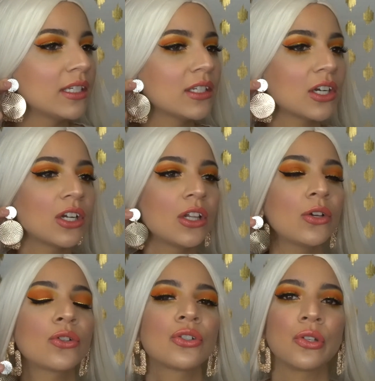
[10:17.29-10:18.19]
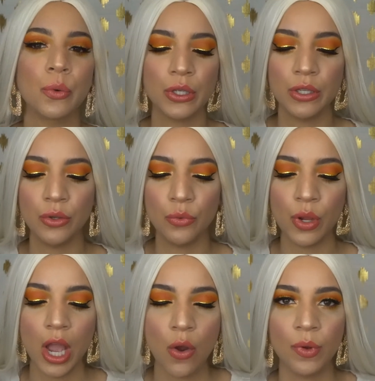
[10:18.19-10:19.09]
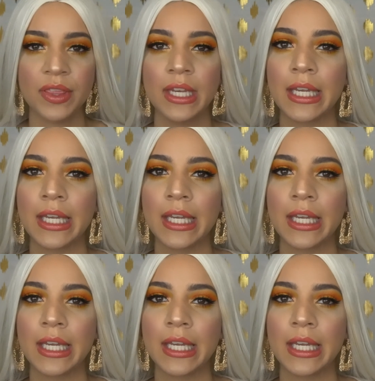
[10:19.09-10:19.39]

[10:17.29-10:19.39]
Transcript: These are gonna look so cute with a